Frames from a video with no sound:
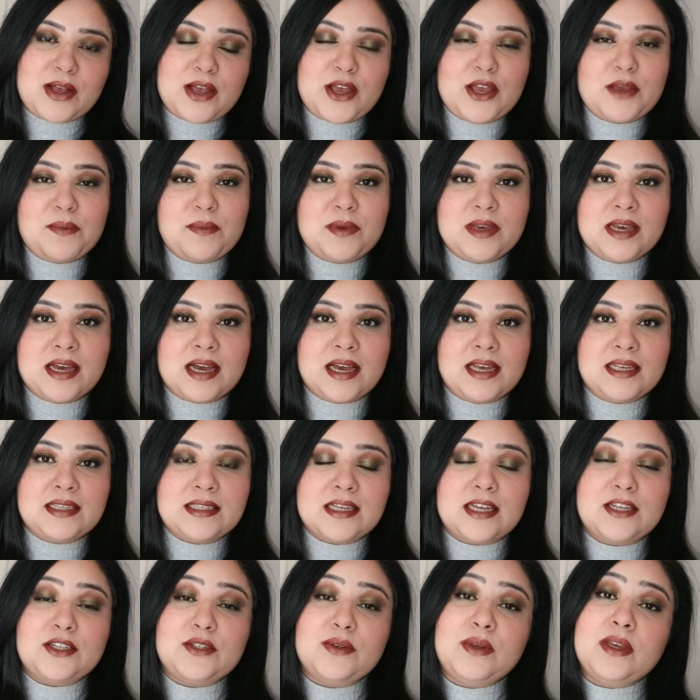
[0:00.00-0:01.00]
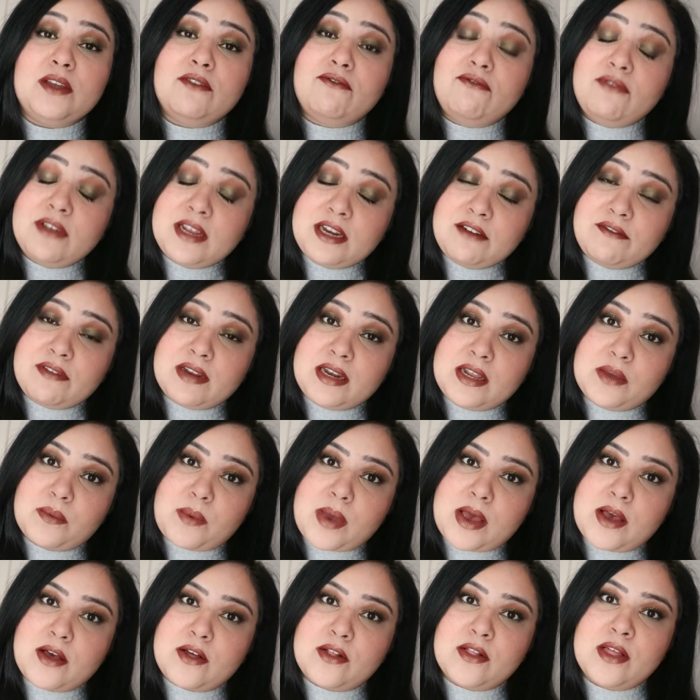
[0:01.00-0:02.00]
I hope you guys are doing really, really
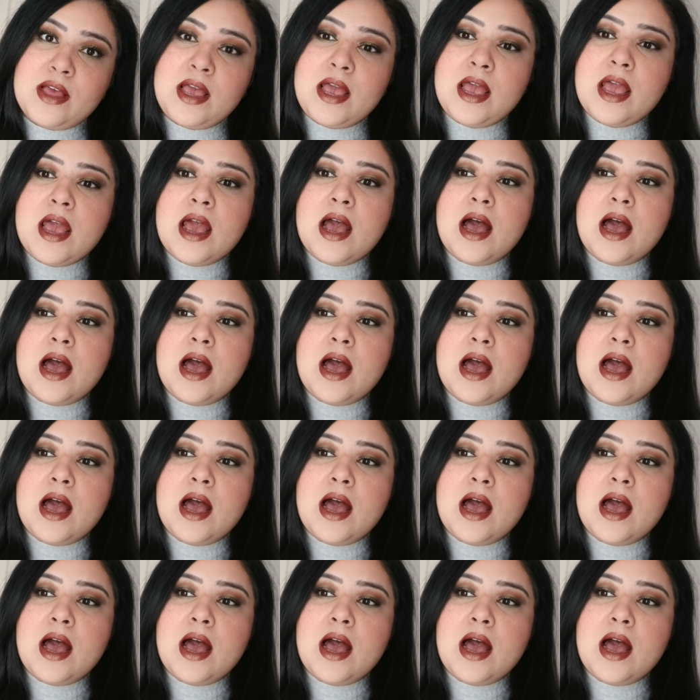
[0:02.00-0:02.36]
well.